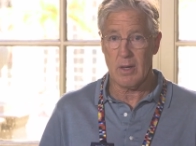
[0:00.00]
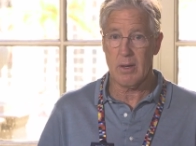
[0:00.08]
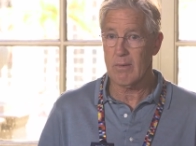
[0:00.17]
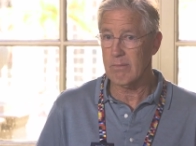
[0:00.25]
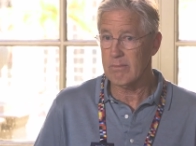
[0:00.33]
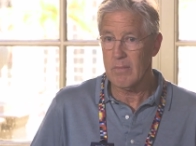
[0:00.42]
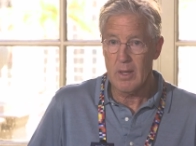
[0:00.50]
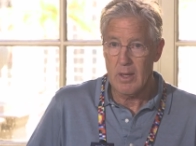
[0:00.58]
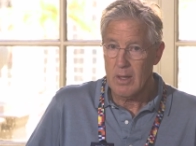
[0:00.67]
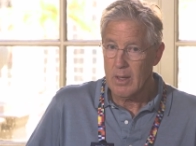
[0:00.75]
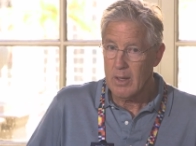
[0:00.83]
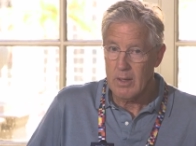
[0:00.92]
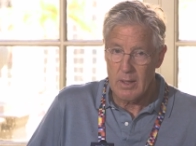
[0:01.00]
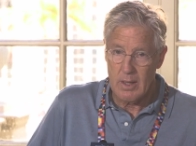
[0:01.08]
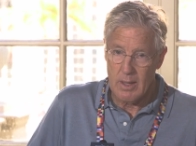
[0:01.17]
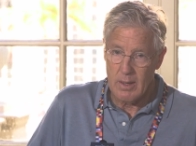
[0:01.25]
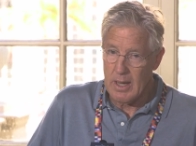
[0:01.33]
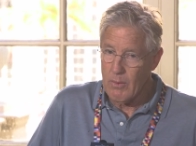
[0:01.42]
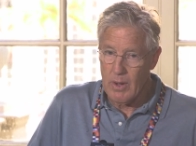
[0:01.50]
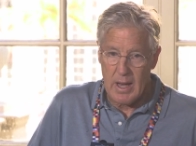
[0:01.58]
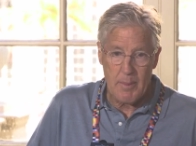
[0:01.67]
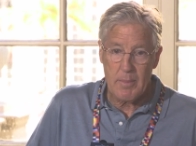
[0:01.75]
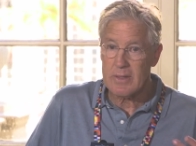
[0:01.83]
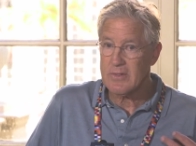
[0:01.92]
Uh,
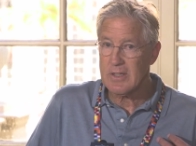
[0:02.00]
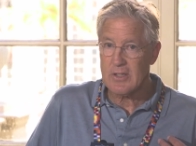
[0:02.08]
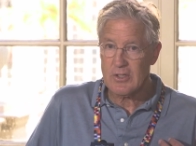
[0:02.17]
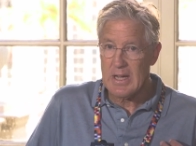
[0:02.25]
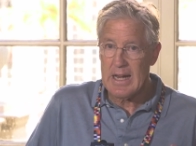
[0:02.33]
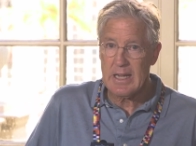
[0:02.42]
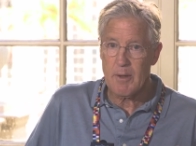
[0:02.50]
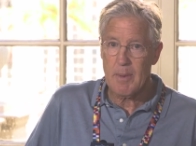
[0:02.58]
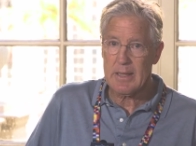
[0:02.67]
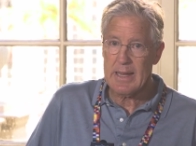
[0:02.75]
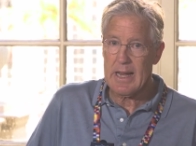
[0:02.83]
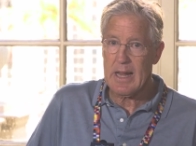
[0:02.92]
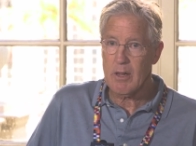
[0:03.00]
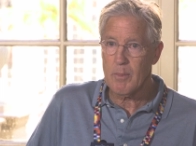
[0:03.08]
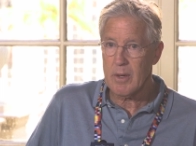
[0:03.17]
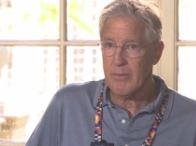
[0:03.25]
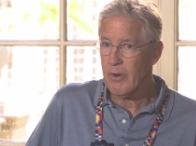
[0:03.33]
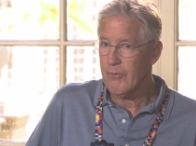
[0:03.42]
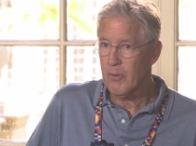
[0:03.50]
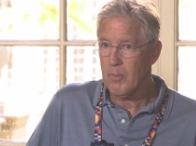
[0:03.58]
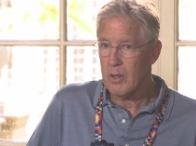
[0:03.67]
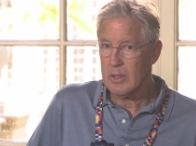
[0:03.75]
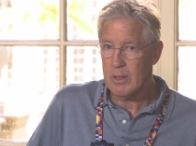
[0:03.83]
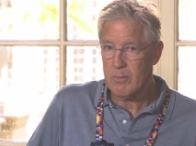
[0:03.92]
I'm as excited about that element of our
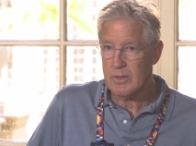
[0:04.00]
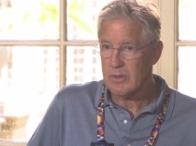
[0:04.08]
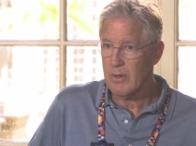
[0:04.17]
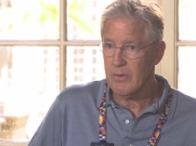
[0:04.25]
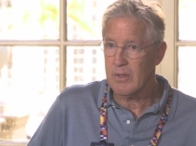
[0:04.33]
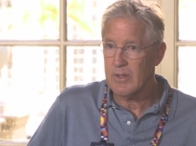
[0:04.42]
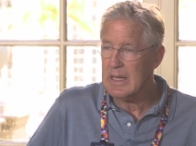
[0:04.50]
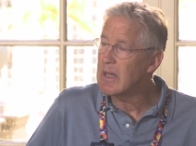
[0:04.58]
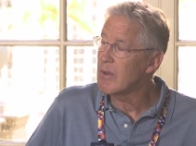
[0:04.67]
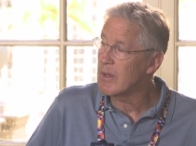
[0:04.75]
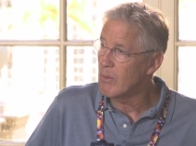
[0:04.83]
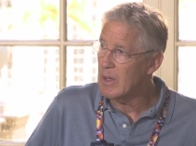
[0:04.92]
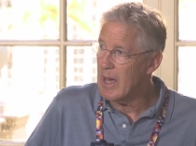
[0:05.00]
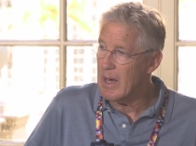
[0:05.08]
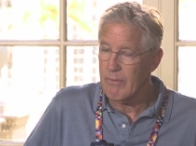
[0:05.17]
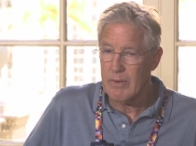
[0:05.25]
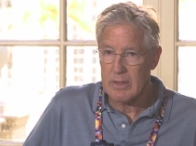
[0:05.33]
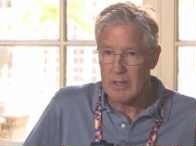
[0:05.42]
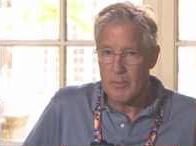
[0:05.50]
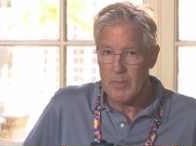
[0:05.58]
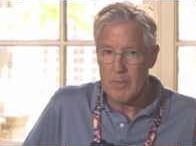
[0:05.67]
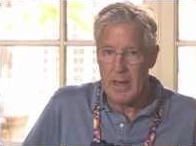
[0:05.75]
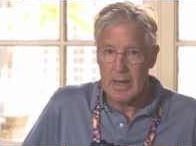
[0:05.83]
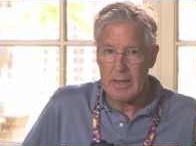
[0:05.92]
football team as, uh, as anything that we have
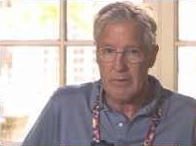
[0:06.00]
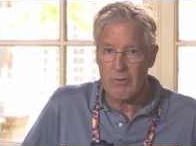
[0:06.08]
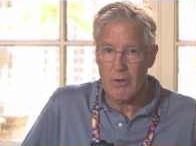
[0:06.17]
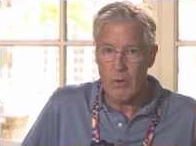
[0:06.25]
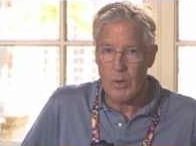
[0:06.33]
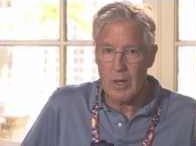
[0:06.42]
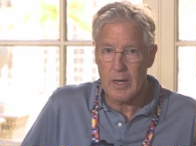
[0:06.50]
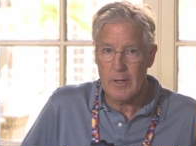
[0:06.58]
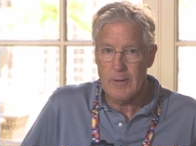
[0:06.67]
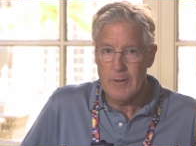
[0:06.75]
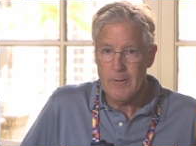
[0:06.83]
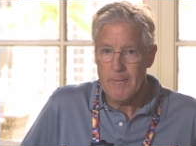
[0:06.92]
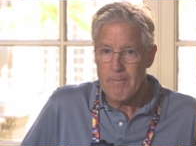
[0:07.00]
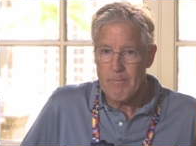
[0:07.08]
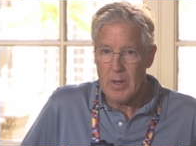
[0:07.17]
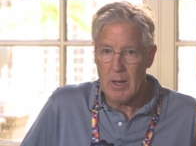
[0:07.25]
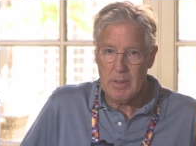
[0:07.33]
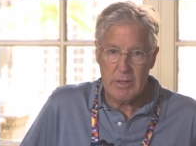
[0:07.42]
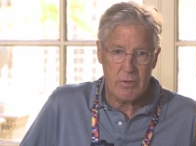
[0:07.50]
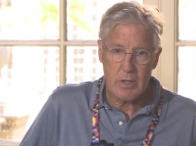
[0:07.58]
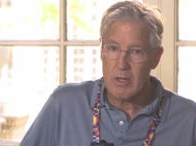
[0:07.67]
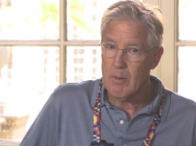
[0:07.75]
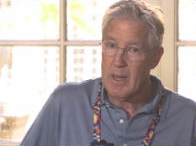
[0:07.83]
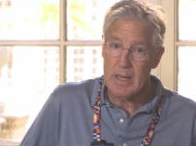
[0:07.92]
coming back. And so uh, um, he's
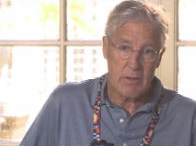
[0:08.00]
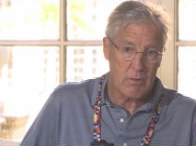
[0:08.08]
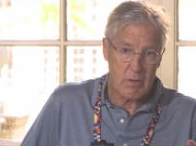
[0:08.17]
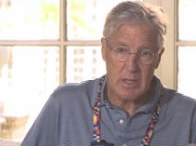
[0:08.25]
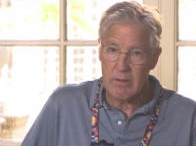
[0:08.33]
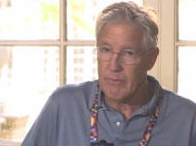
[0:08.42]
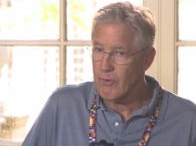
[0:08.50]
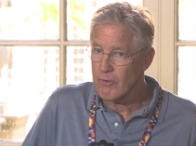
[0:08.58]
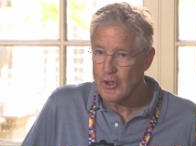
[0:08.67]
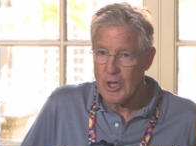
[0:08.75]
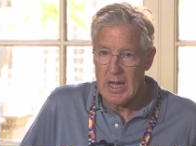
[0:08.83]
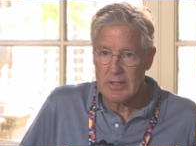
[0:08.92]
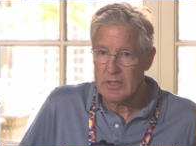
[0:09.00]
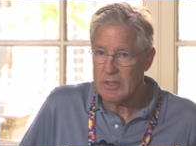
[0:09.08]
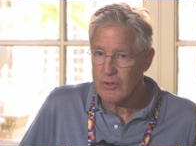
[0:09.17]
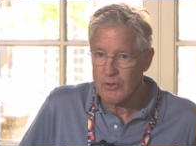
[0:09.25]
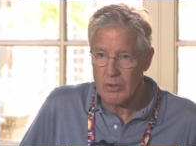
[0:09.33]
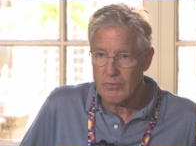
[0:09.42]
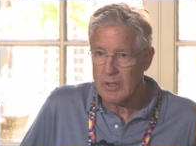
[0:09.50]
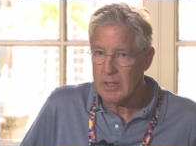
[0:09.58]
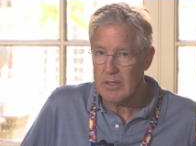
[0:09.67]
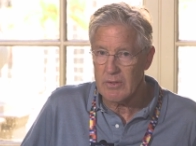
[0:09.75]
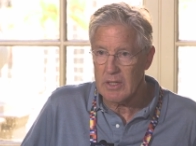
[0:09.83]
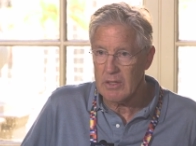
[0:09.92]
going to come back. He's going to get the first shots. He deserves it.
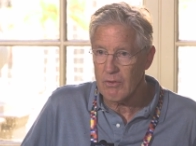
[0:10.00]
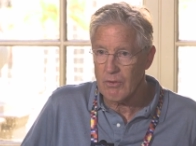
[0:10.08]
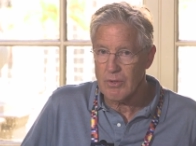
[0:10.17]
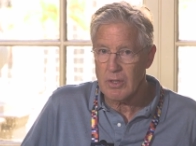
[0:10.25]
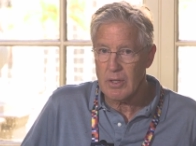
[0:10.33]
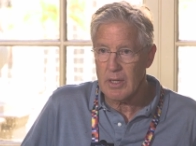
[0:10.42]
He, he's earned it.